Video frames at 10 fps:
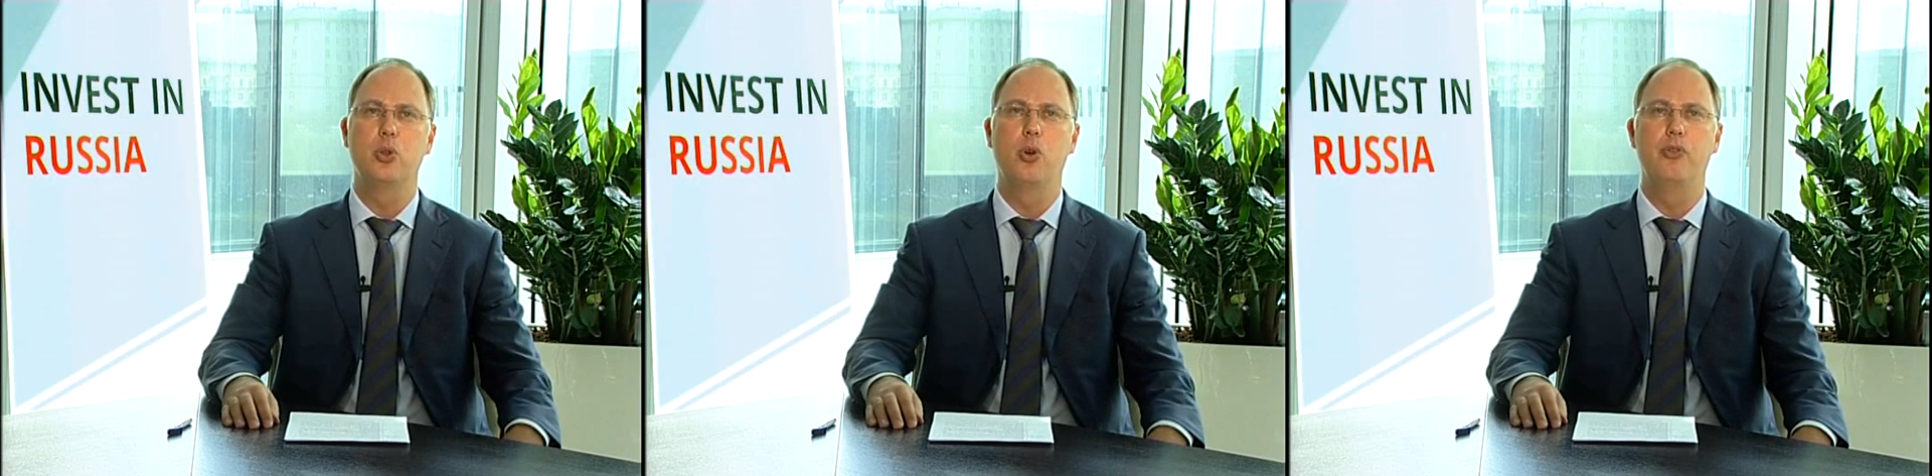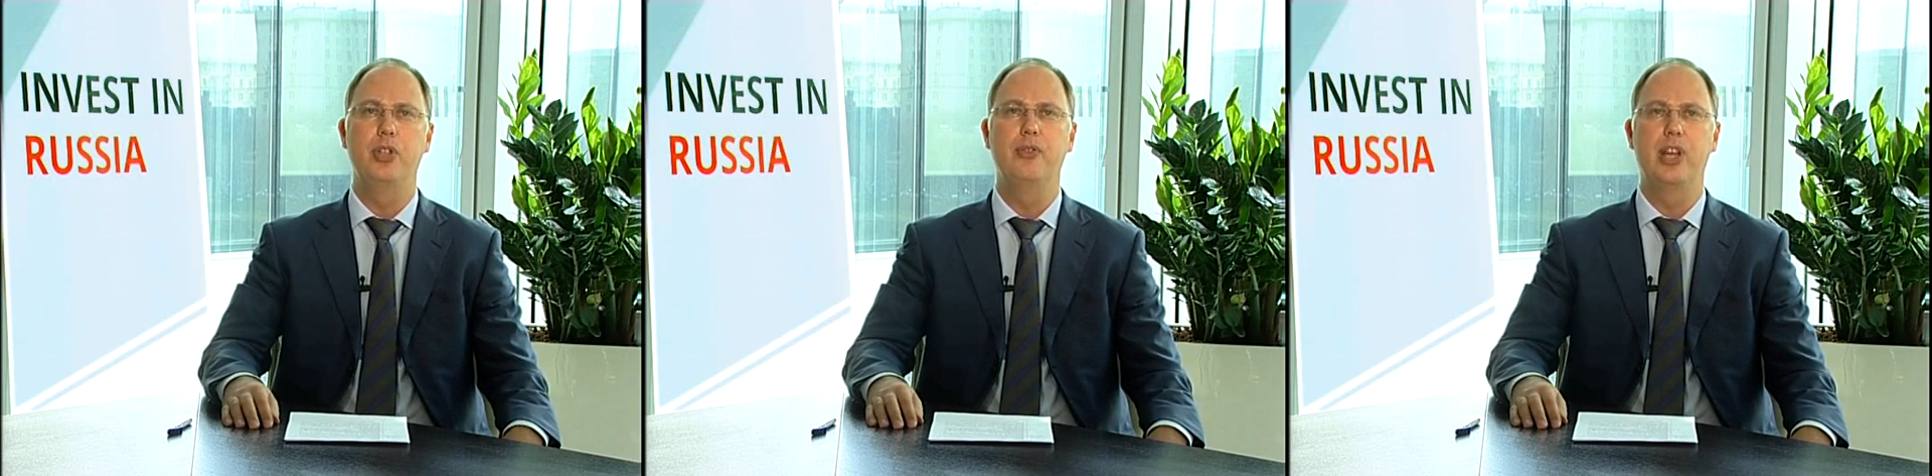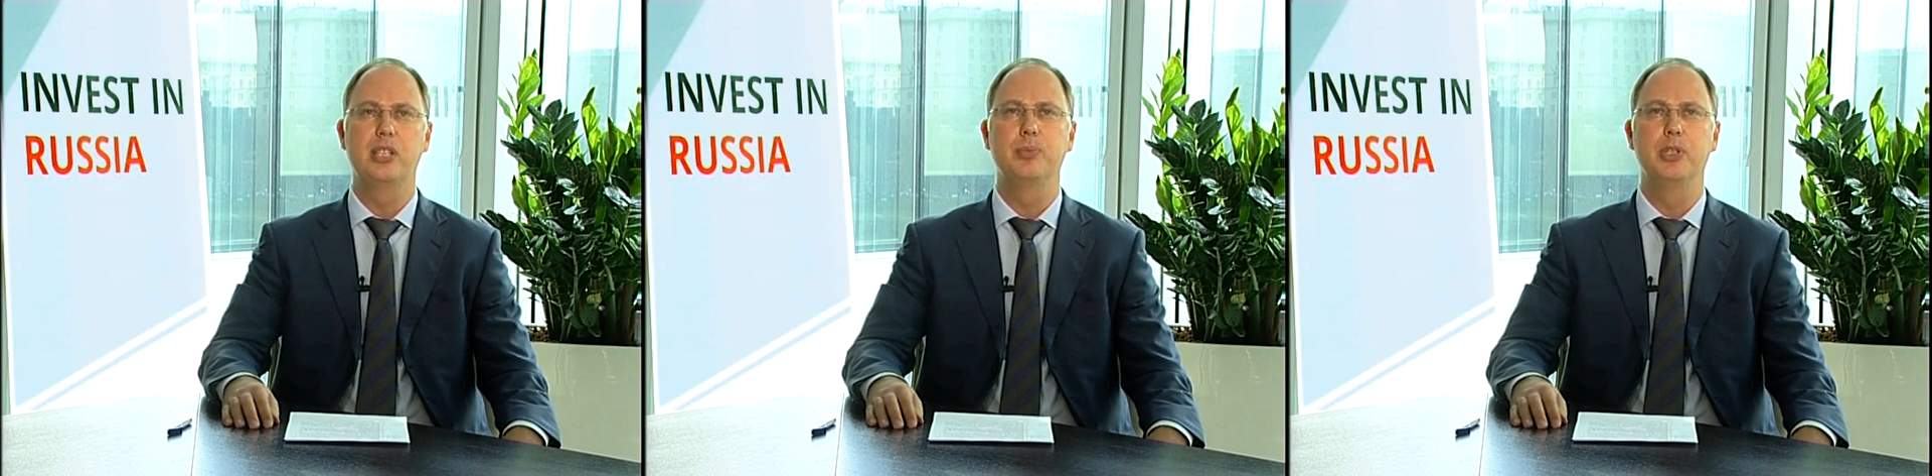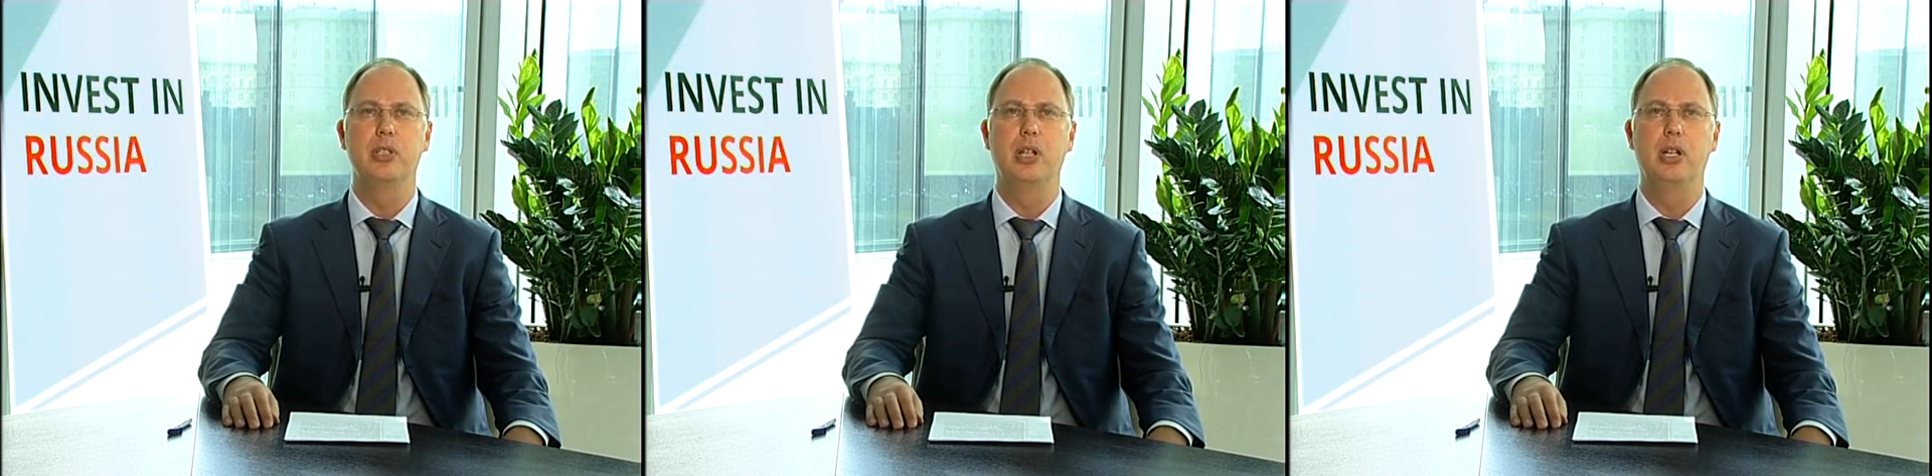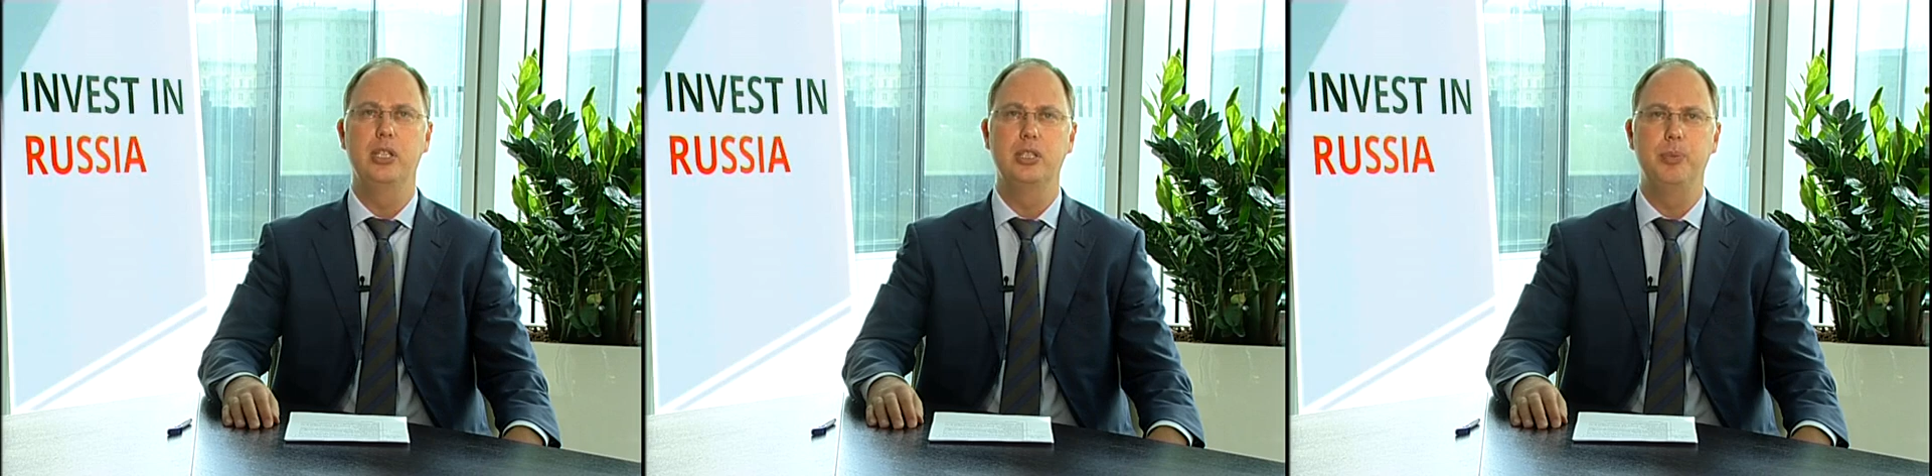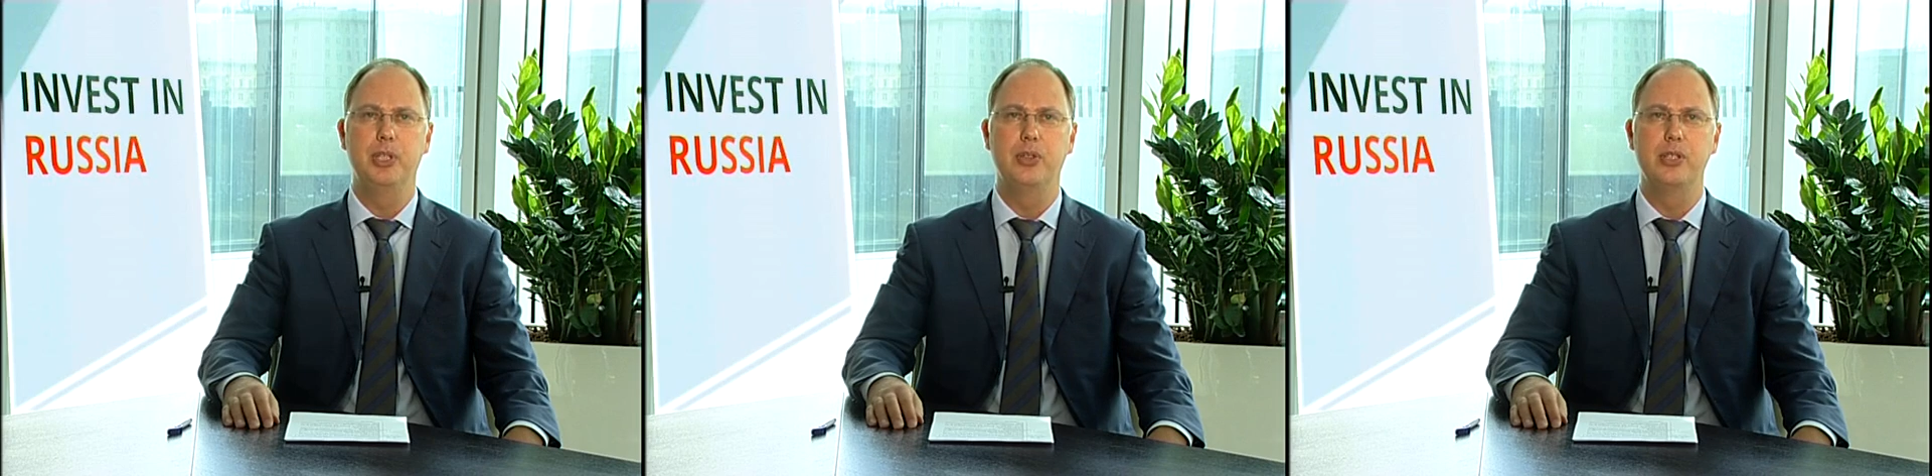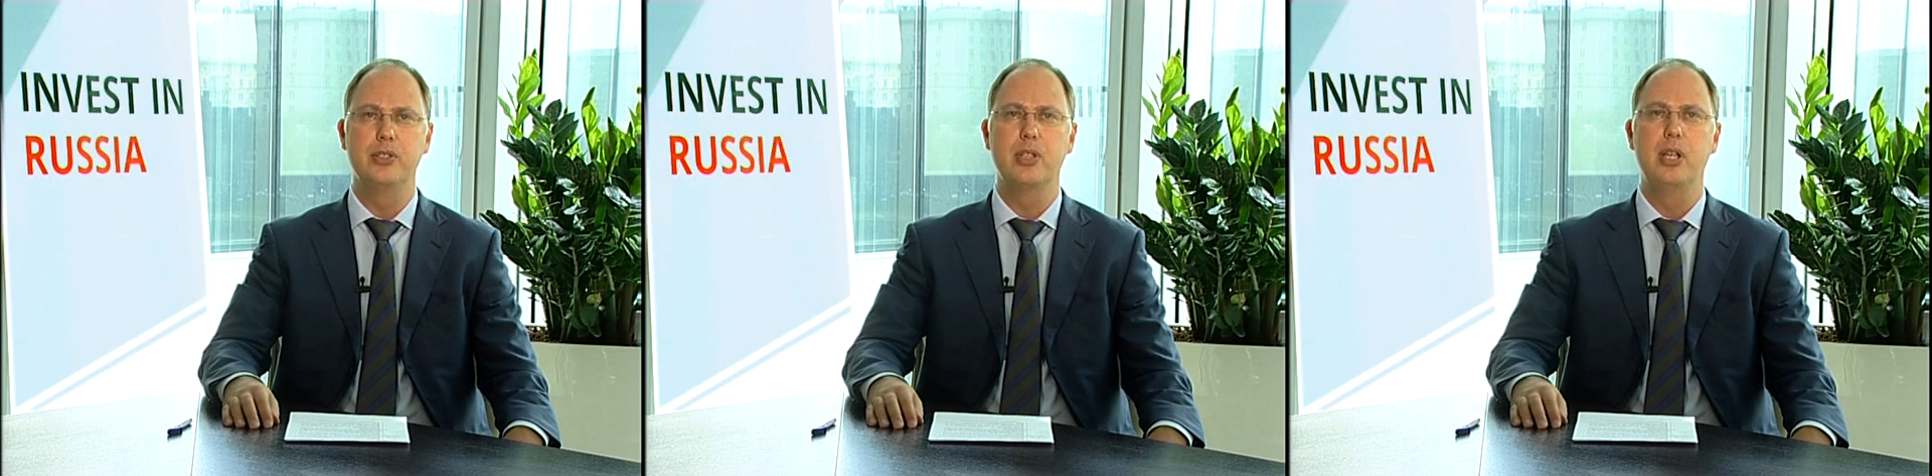of investment
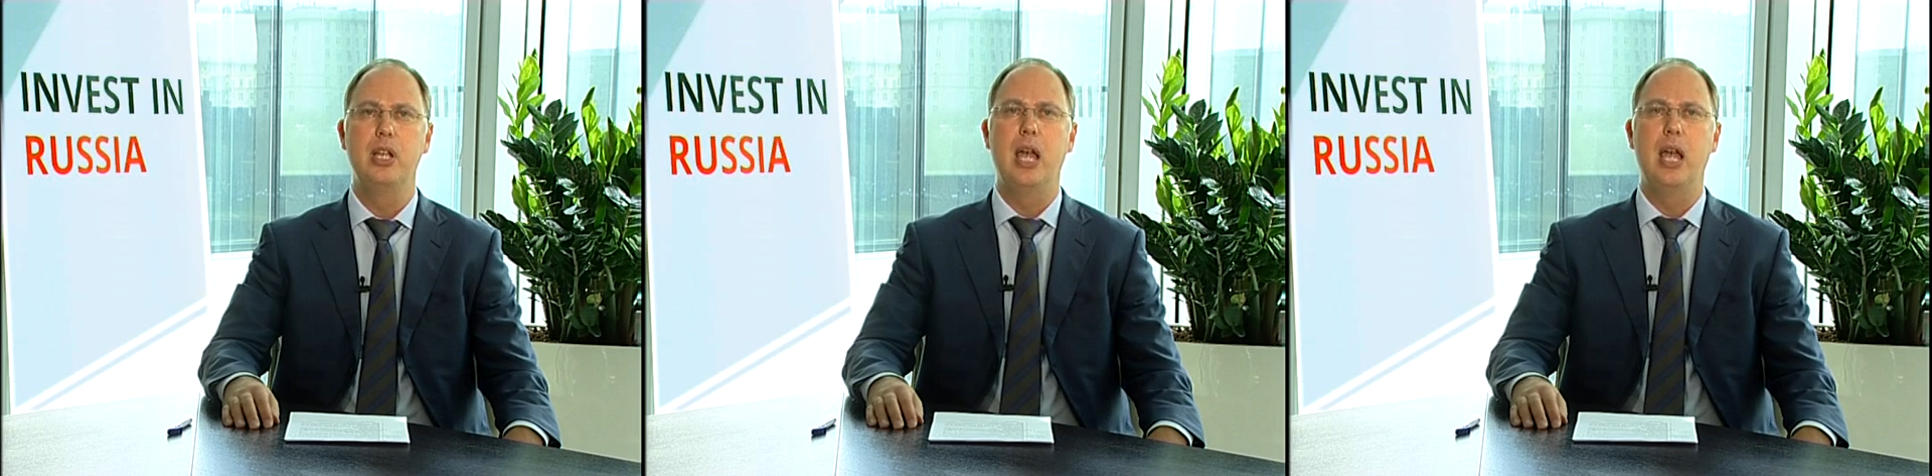experience.